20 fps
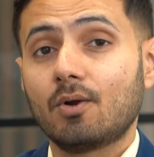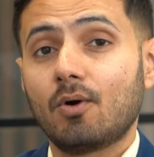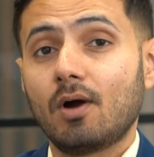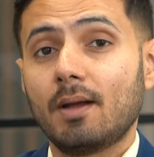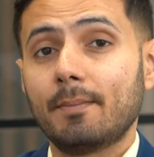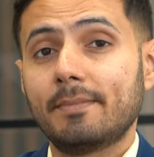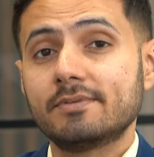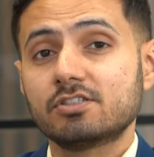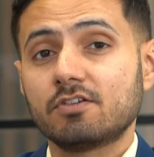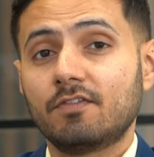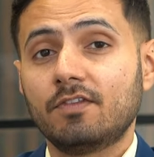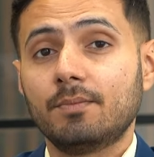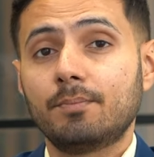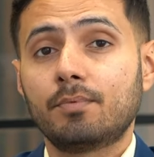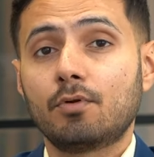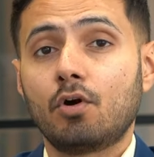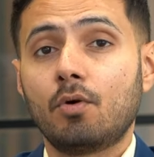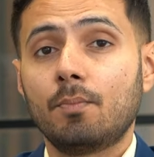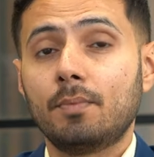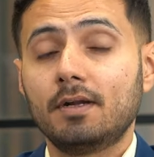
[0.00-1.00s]
requirements of the
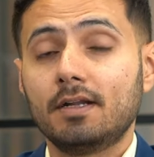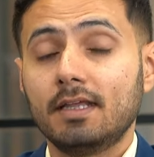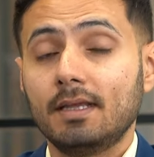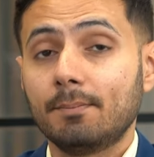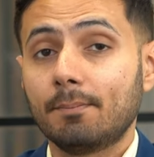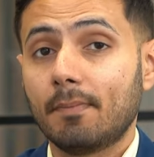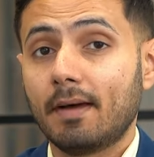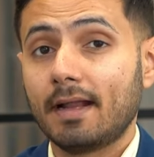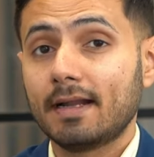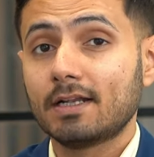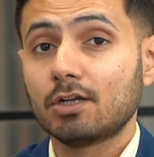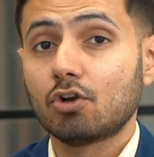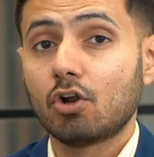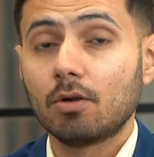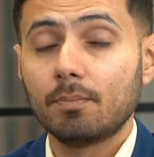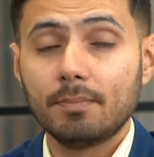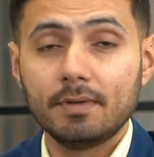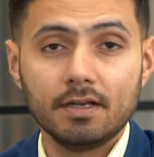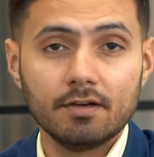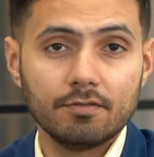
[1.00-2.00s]
property might
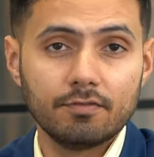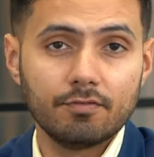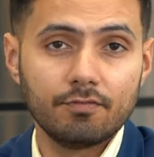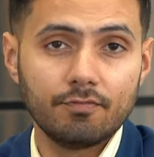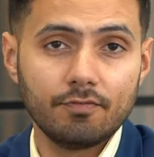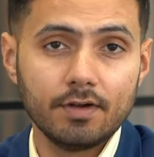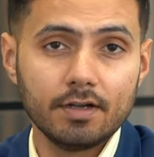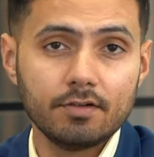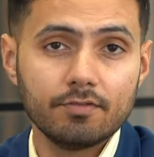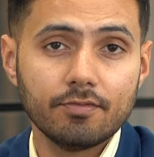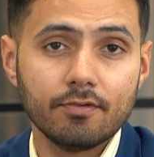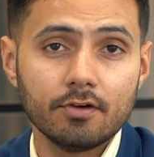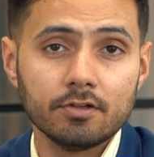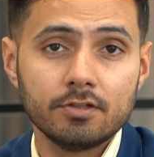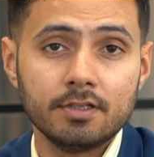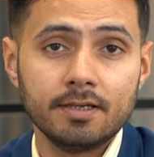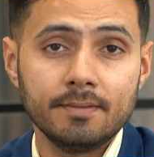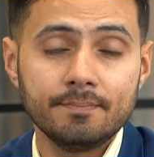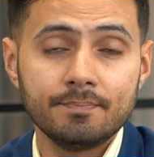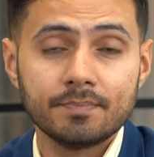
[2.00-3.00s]
not be a fit
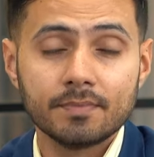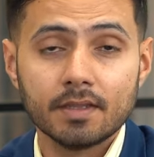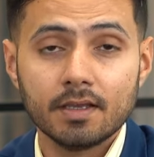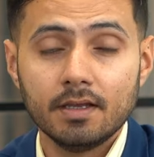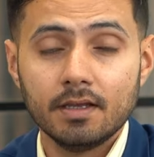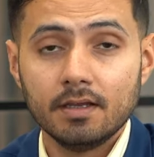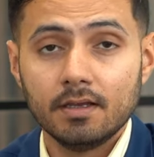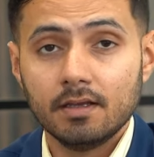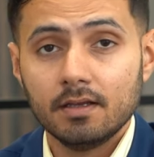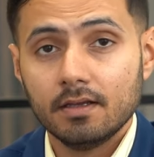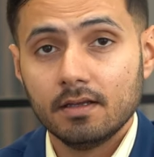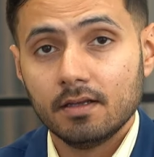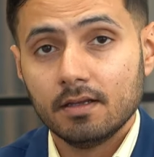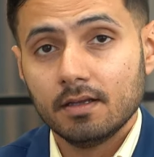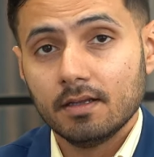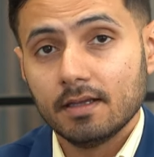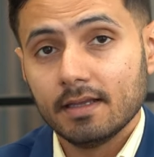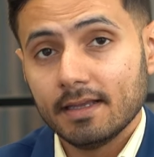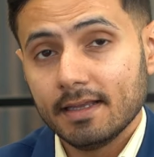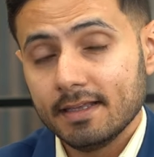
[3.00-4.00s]
for them
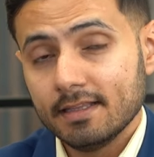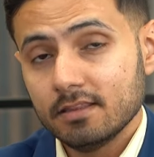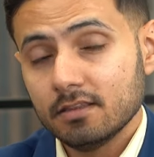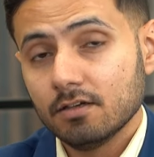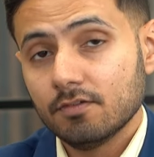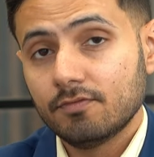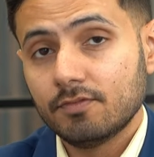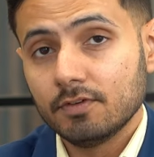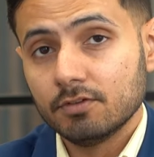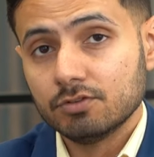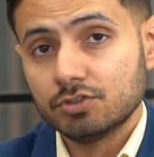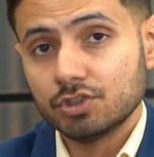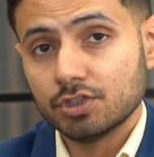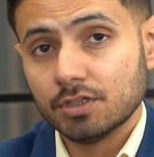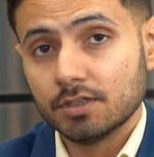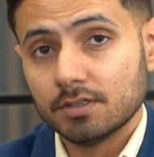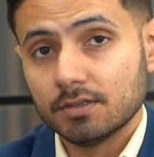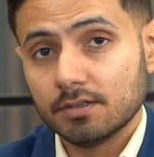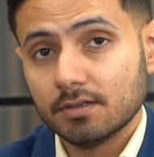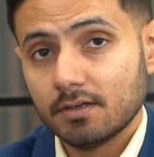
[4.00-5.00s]
in the
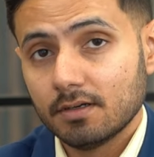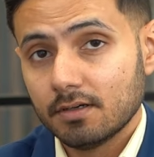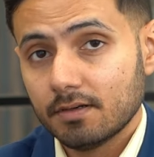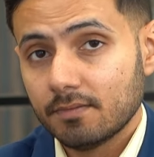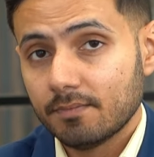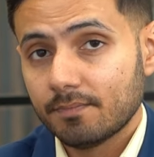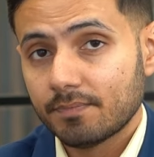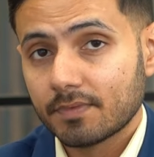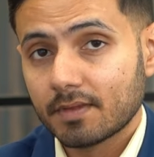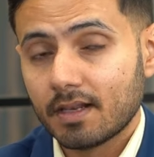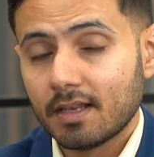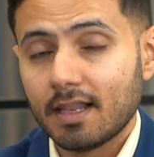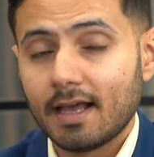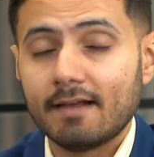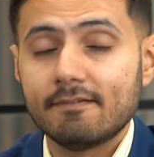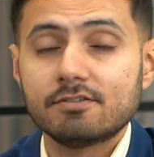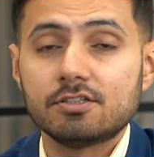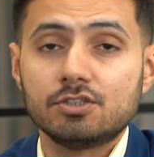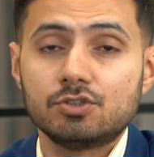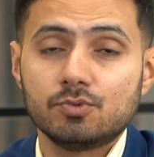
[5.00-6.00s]
future
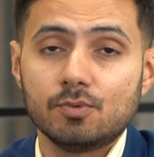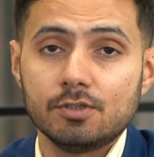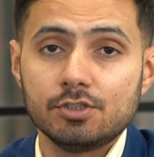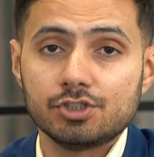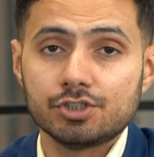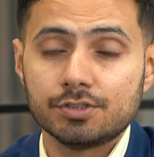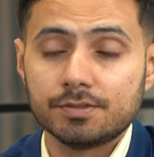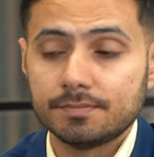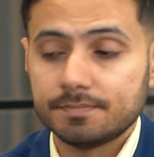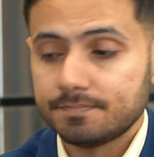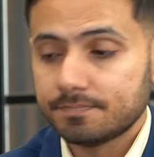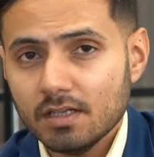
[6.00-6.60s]
life situation.